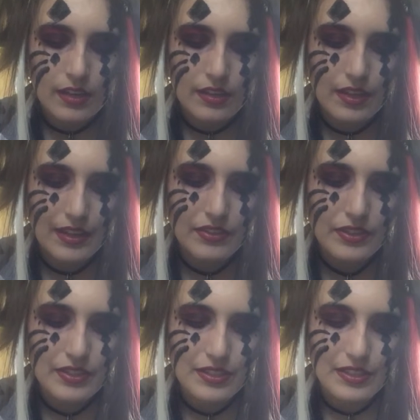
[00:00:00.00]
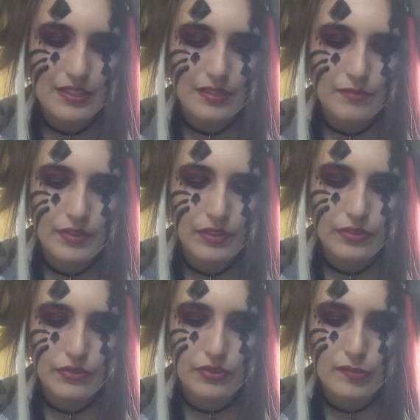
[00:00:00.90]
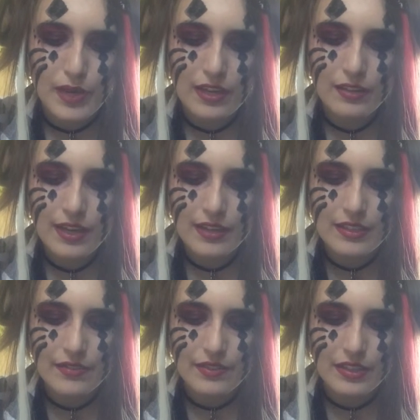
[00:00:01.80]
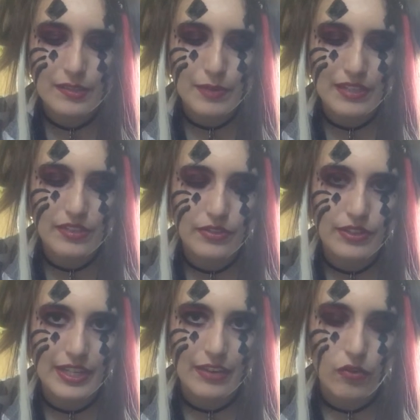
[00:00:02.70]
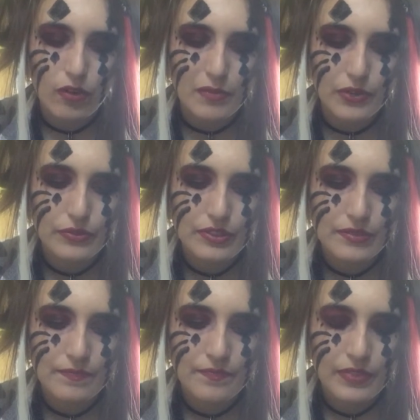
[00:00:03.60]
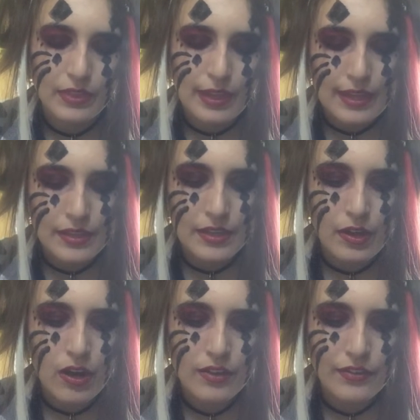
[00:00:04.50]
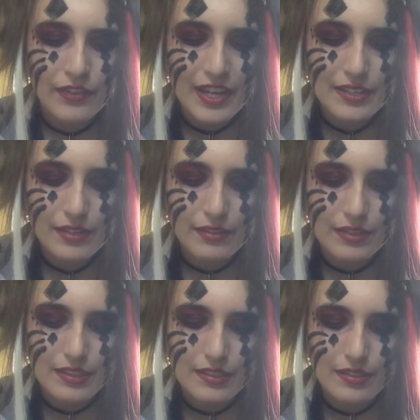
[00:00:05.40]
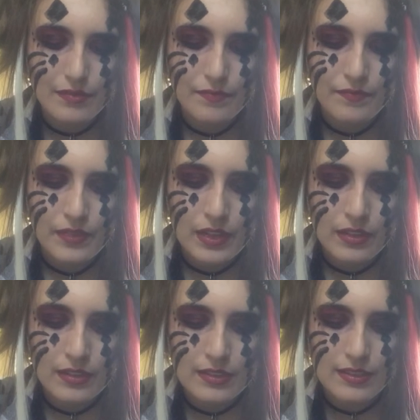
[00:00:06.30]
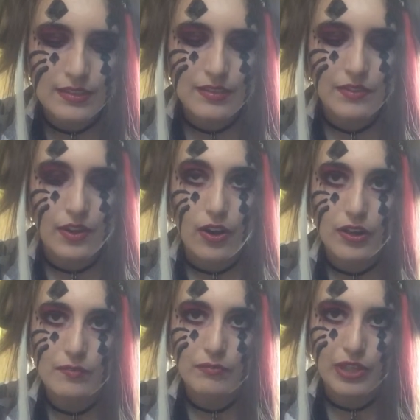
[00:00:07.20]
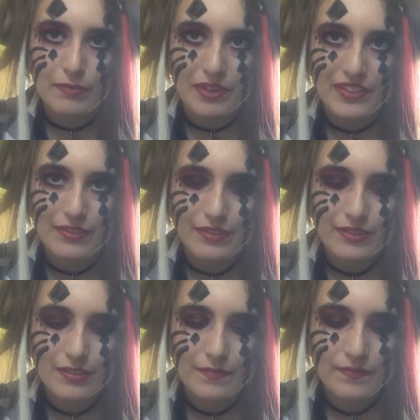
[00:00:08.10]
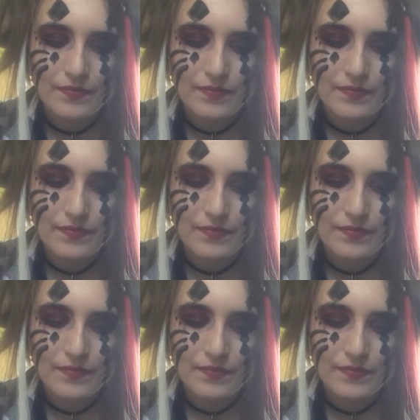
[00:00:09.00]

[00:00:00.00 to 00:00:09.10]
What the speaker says: The endocrine system controls bodily activities by secreting hormones. The cardiovascular system consists of the heart and blood vessels.